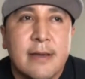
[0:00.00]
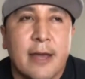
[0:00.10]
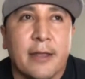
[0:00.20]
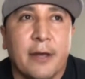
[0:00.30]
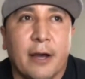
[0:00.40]

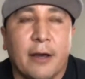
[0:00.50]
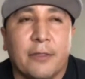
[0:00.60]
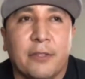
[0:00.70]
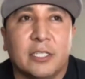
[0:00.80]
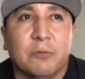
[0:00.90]
And
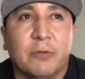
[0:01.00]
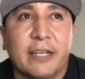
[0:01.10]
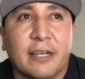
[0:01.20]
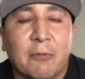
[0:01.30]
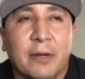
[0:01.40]
this
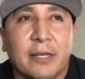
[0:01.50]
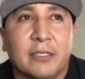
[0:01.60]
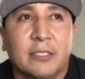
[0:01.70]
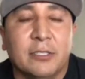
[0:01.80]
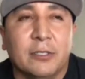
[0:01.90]
week, I
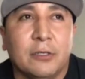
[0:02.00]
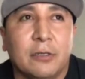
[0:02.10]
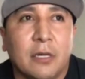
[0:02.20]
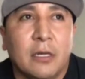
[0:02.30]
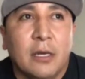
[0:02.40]
wanted
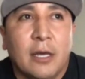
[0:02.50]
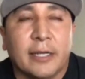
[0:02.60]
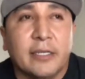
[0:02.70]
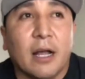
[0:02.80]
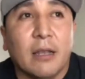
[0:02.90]
to
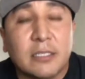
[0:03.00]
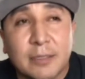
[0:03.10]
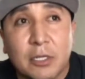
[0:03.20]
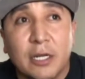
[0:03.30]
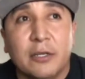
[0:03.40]
acknowledge
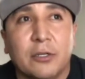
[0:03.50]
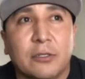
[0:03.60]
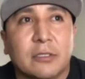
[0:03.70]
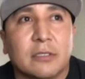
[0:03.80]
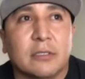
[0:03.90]
some good
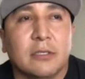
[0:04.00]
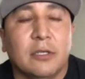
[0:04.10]
news.